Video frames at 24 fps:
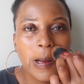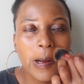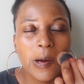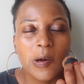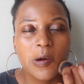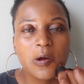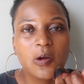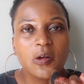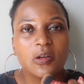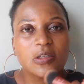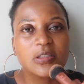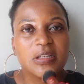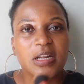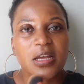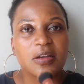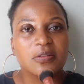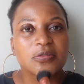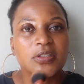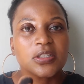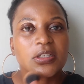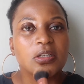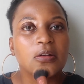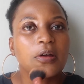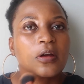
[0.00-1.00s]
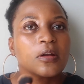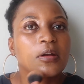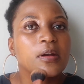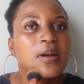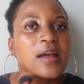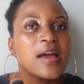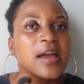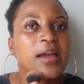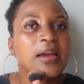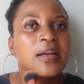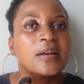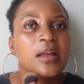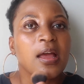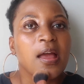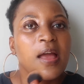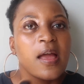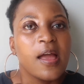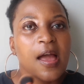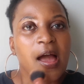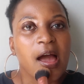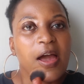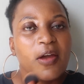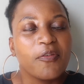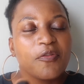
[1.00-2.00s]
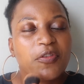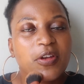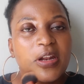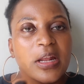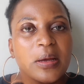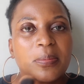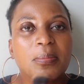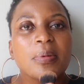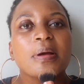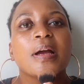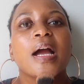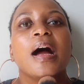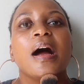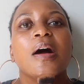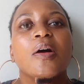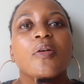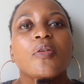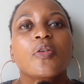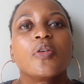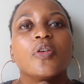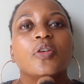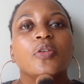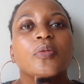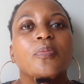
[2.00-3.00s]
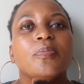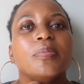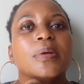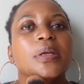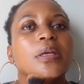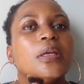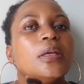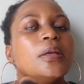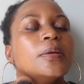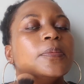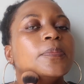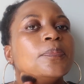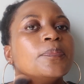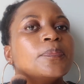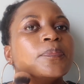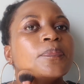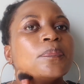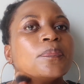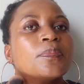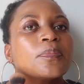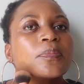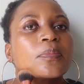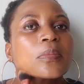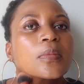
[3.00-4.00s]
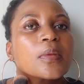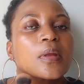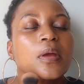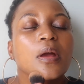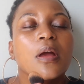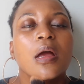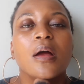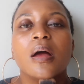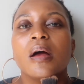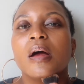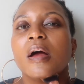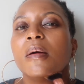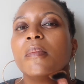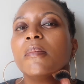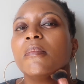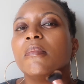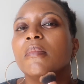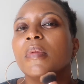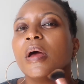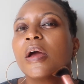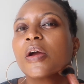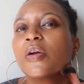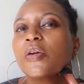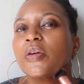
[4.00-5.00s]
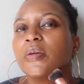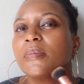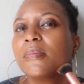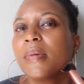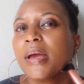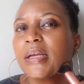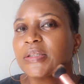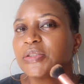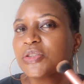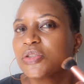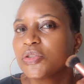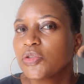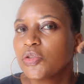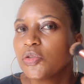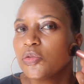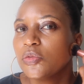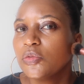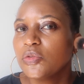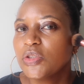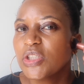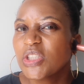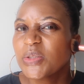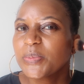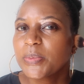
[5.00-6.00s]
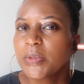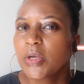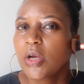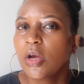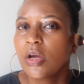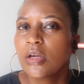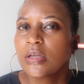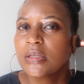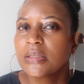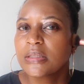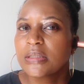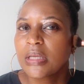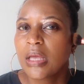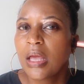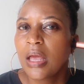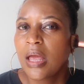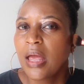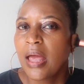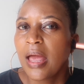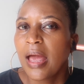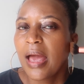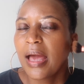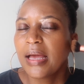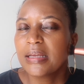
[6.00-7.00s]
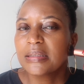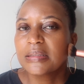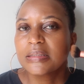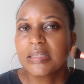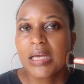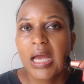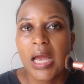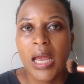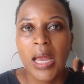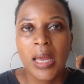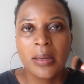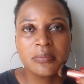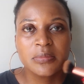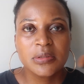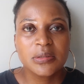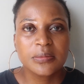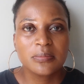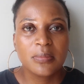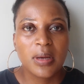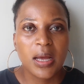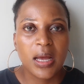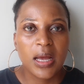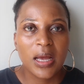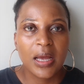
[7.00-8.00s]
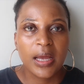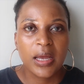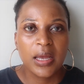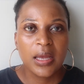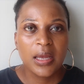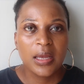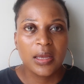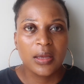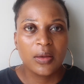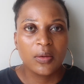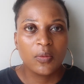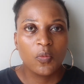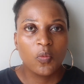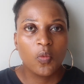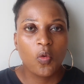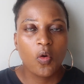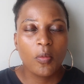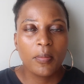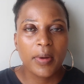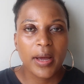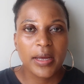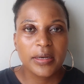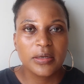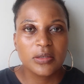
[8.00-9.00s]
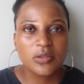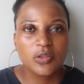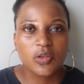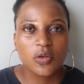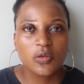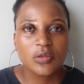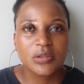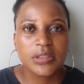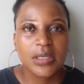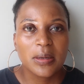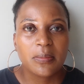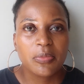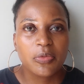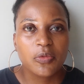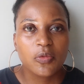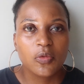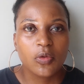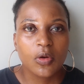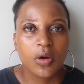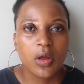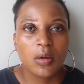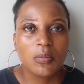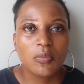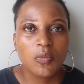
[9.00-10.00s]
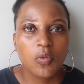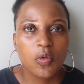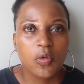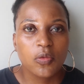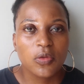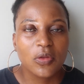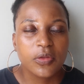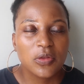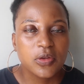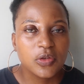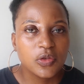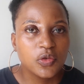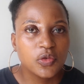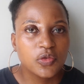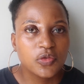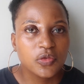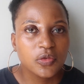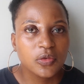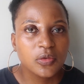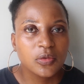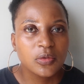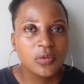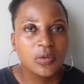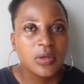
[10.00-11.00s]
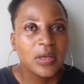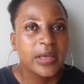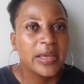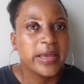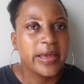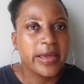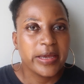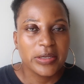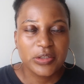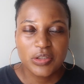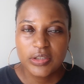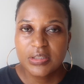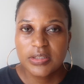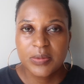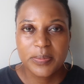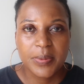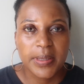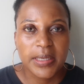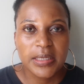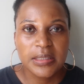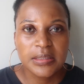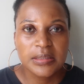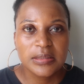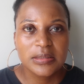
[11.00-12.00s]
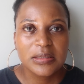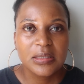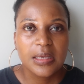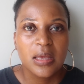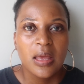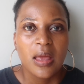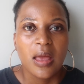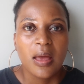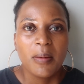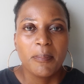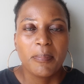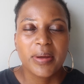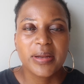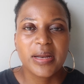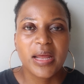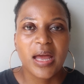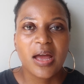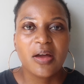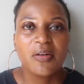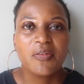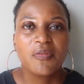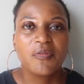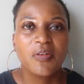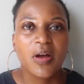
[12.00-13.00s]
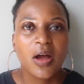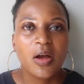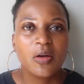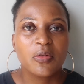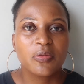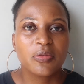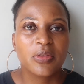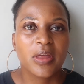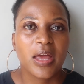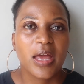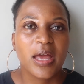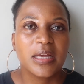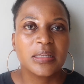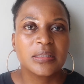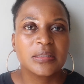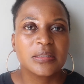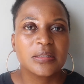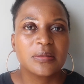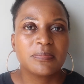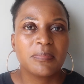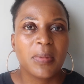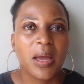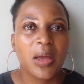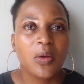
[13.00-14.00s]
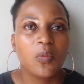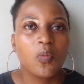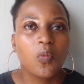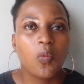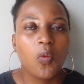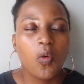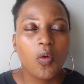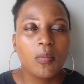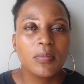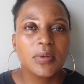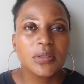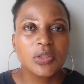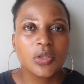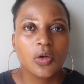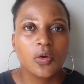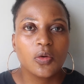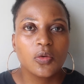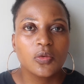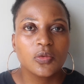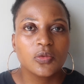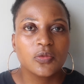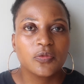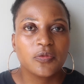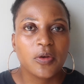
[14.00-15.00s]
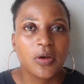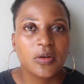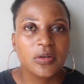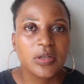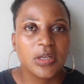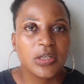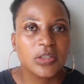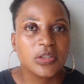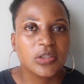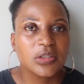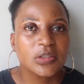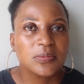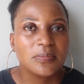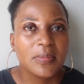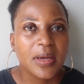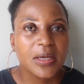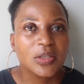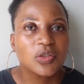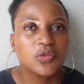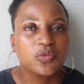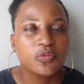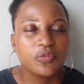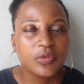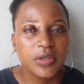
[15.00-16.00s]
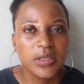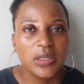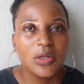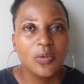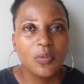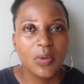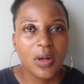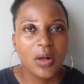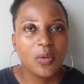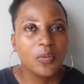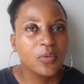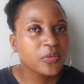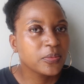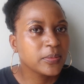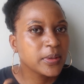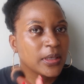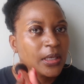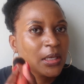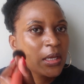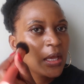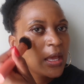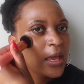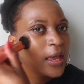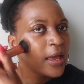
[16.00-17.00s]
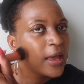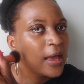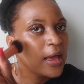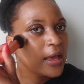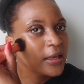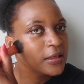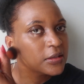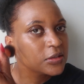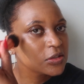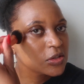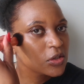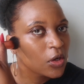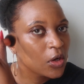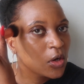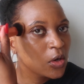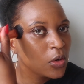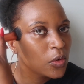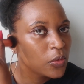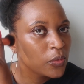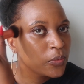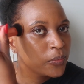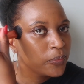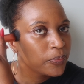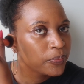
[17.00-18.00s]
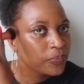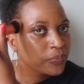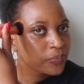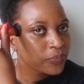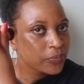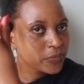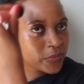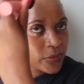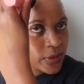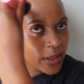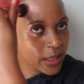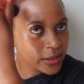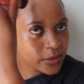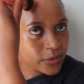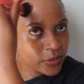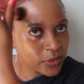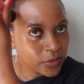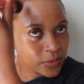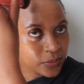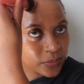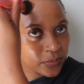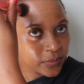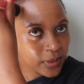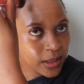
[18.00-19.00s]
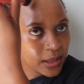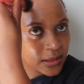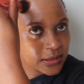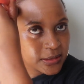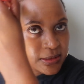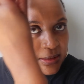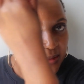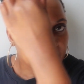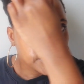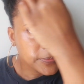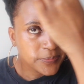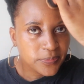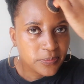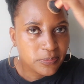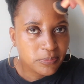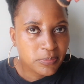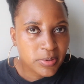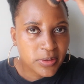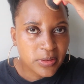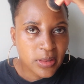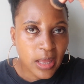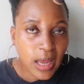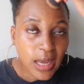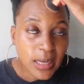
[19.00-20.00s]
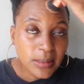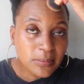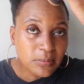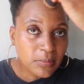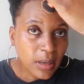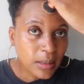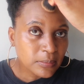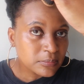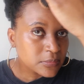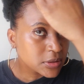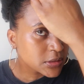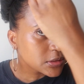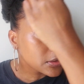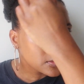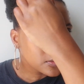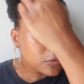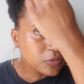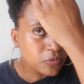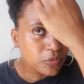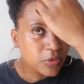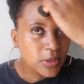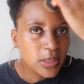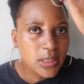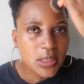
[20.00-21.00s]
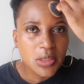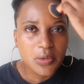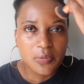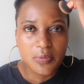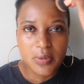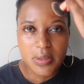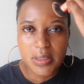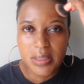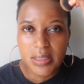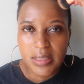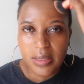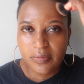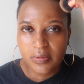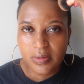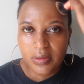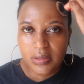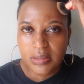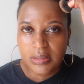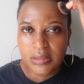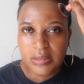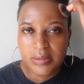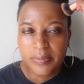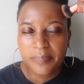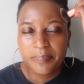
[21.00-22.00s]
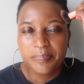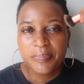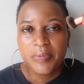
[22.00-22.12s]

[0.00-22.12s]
girls that I've seen online, I feel like Macau could be a good match too, just because at times my warmer undertones come through a lot more than the neutral. It just depends, but I've found that my warmer tone foundations match really well with me, and so I don't know, I'll see, but I'm still really loving this.